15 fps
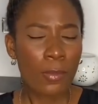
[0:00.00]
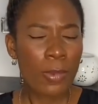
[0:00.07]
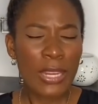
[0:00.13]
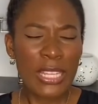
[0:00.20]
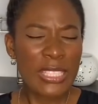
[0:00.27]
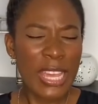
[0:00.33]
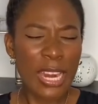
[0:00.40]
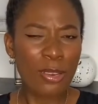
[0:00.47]
Then
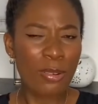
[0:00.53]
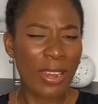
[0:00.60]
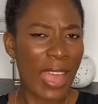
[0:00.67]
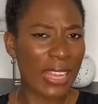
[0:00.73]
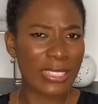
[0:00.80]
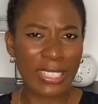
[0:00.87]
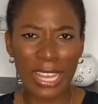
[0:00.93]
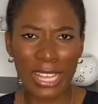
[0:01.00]
he said, I don't
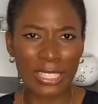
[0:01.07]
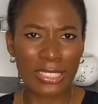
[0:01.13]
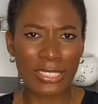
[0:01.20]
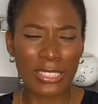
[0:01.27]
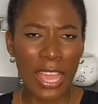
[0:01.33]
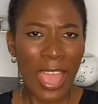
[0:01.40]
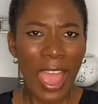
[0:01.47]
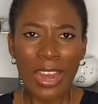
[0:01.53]
like
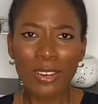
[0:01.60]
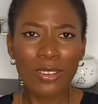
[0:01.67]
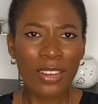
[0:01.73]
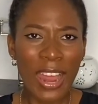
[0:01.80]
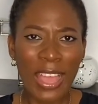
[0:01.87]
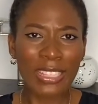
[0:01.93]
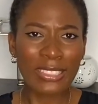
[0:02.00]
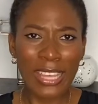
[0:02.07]
this.
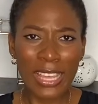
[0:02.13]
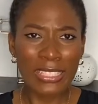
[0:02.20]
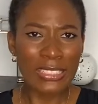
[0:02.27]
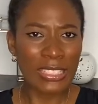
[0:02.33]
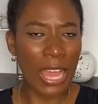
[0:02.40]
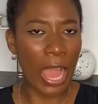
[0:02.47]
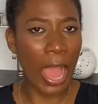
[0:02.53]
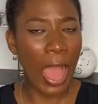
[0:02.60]

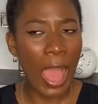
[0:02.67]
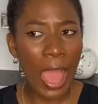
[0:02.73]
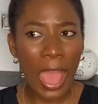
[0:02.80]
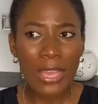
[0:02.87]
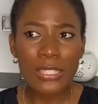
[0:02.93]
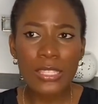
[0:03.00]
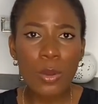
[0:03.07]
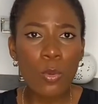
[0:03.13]

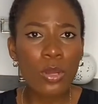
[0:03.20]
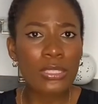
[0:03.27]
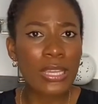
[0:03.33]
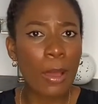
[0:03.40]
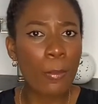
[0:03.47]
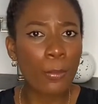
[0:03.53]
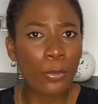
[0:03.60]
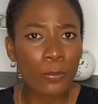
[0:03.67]
I say, what
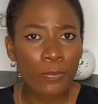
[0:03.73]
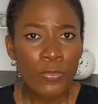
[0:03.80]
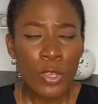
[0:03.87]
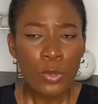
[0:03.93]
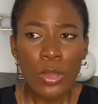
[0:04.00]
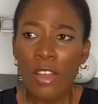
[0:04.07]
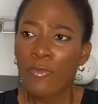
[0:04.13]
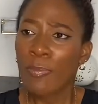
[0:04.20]
happened?
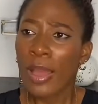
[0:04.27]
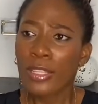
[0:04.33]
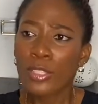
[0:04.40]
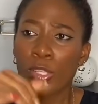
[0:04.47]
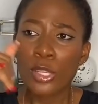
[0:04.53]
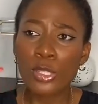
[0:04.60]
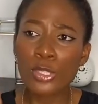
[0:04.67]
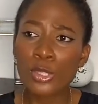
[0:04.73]
You have packed
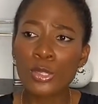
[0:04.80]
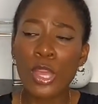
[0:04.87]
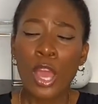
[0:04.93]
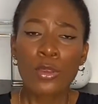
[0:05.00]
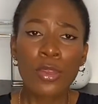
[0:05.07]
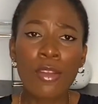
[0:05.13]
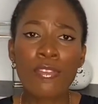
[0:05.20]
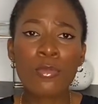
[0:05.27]
all your shoes,
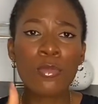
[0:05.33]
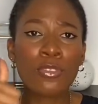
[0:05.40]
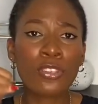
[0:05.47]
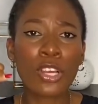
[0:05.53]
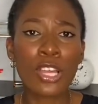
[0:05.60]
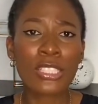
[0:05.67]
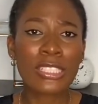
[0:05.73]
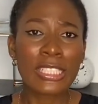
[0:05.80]
you have removed
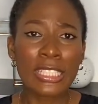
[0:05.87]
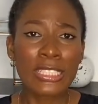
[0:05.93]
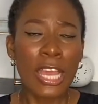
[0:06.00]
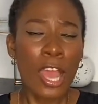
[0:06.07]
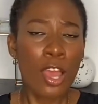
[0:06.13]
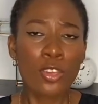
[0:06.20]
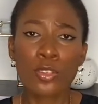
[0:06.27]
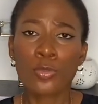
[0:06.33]
all your things,
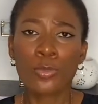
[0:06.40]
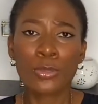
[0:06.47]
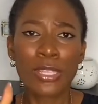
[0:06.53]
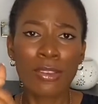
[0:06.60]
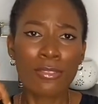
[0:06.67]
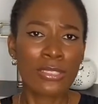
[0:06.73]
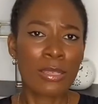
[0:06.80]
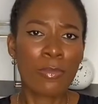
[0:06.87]
you put
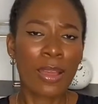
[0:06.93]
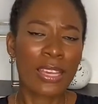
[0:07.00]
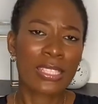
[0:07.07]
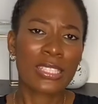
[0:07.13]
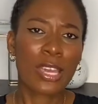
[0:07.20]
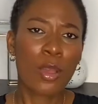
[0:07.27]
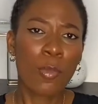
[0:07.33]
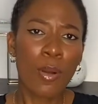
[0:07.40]
everything back
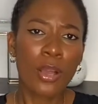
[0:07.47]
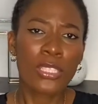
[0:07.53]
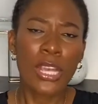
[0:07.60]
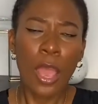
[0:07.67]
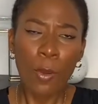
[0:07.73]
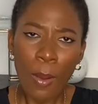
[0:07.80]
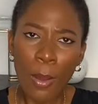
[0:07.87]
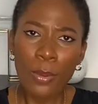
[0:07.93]
inside your box.
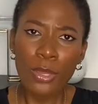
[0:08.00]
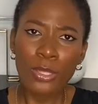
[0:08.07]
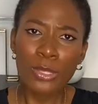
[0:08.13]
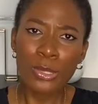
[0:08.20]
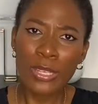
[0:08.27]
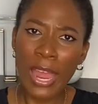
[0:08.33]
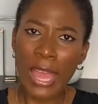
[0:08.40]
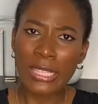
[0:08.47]
Why will you
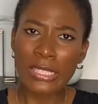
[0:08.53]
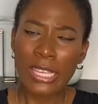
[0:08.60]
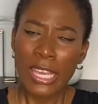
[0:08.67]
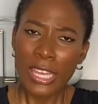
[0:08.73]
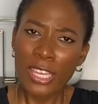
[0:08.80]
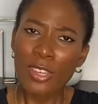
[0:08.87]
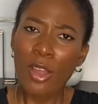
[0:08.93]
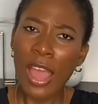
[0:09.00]
do that?
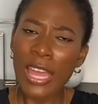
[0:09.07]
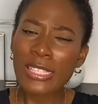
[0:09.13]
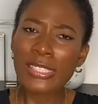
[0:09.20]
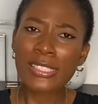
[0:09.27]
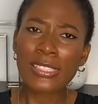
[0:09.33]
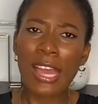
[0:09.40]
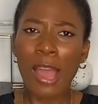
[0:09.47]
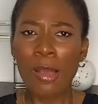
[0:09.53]
In your
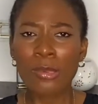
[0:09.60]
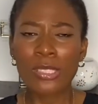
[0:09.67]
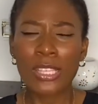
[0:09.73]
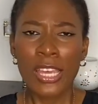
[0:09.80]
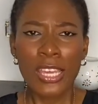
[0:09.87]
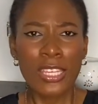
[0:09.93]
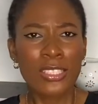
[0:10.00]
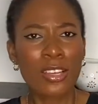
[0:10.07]
auntie's house,
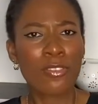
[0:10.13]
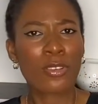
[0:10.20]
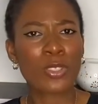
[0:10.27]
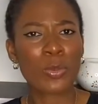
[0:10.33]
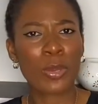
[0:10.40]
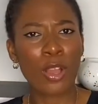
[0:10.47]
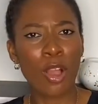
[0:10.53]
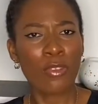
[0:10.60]
it's supposed
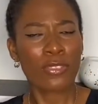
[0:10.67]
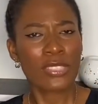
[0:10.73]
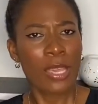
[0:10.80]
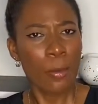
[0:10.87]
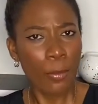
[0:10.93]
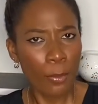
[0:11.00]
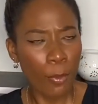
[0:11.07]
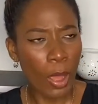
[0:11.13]
to be
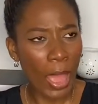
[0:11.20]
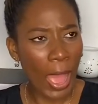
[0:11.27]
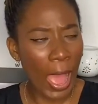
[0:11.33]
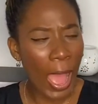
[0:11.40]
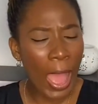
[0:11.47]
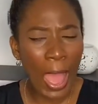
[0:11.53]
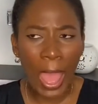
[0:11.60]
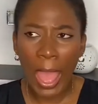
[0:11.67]
comfortable.
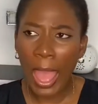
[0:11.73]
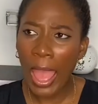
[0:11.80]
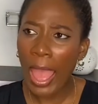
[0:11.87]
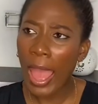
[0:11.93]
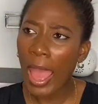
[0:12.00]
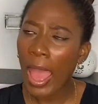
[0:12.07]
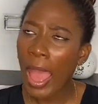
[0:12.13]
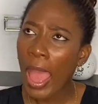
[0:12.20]

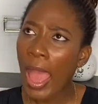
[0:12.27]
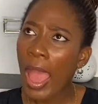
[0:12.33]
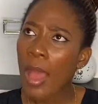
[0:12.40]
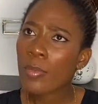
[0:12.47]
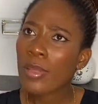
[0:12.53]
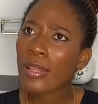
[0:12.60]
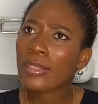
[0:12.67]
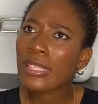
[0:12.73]

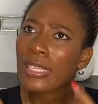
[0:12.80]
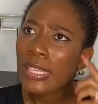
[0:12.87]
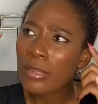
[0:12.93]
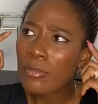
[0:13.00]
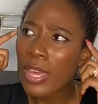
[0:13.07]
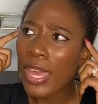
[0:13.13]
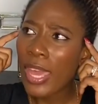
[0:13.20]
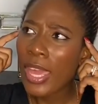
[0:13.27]
I'm not thinking,
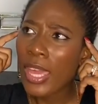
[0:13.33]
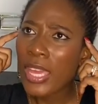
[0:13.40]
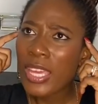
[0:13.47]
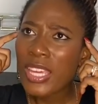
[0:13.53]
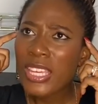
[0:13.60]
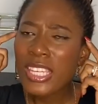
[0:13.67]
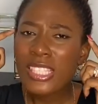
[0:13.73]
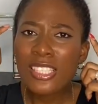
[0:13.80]
hey,
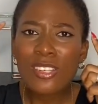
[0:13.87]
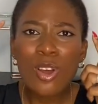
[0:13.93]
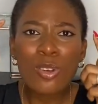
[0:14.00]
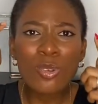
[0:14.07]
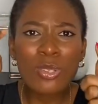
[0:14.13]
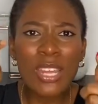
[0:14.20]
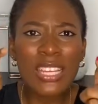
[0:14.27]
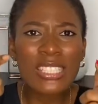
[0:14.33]
is it not
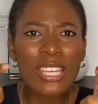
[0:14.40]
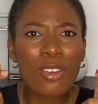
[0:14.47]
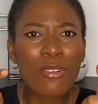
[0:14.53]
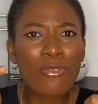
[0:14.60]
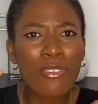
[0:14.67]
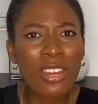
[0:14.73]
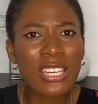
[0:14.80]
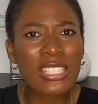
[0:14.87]
you that say your
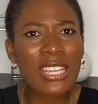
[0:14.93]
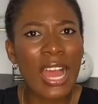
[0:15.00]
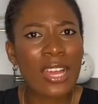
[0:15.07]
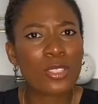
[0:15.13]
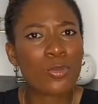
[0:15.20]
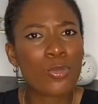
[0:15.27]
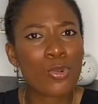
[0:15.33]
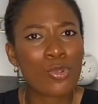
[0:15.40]
friend is
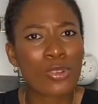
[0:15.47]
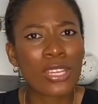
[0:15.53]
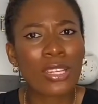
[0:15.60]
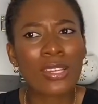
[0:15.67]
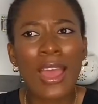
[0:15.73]
heartbroken?